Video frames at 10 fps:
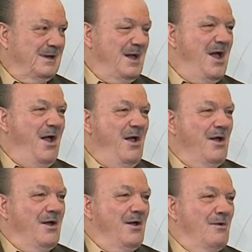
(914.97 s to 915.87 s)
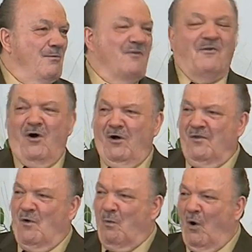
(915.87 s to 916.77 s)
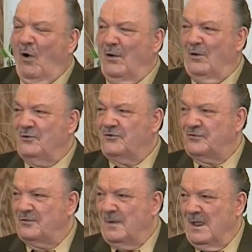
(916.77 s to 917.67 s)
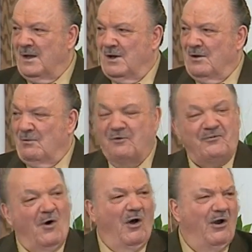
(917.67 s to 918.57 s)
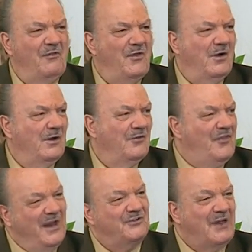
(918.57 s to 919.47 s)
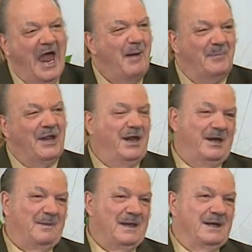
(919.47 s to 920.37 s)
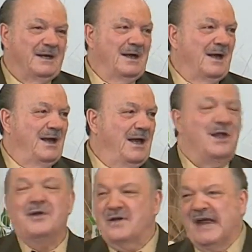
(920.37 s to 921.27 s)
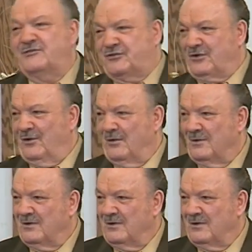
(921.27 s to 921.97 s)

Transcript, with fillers: huh? With all of the wars, with all of the things happening in nature,